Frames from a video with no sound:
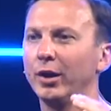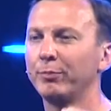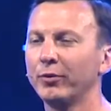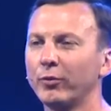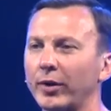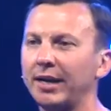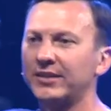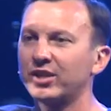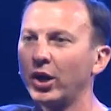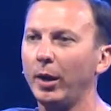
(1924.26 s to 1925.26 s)
Approval
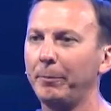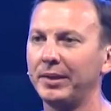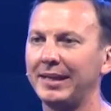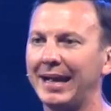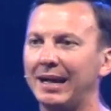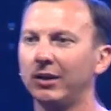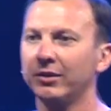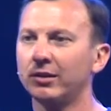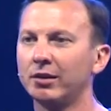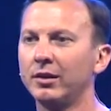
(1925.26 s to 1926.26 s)
ratings go up and
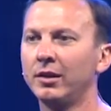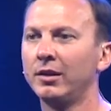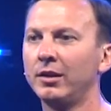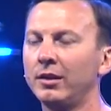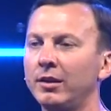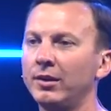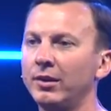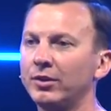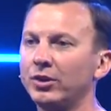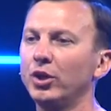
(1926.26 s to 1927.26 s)
down.
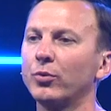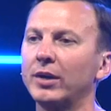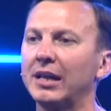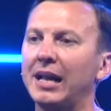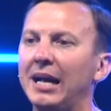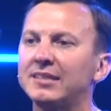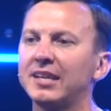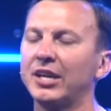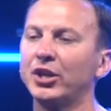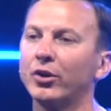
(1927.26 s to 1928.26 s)
Do you realize
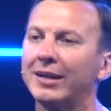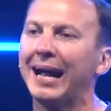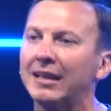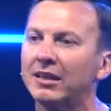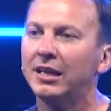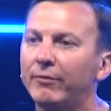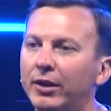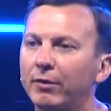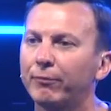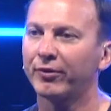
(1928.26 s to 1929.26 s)
that you're not
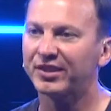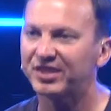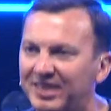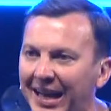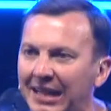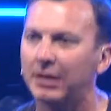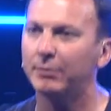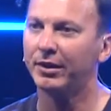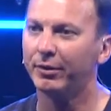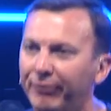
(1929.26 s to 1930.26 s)
living for the
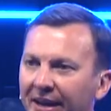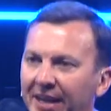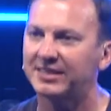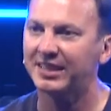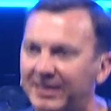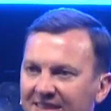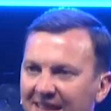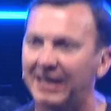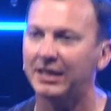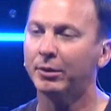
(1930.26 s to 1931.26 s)
stadium and the fans in the
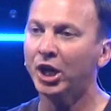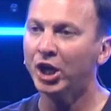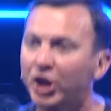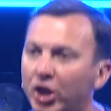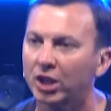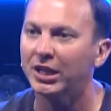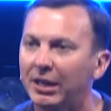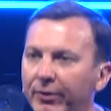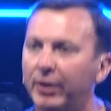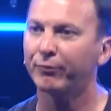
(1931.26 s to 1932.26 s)
stadium? You're
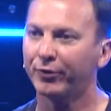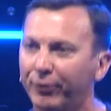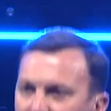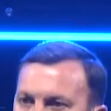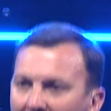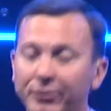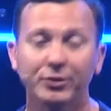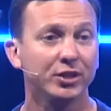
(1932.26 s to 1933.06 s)
living for the Father.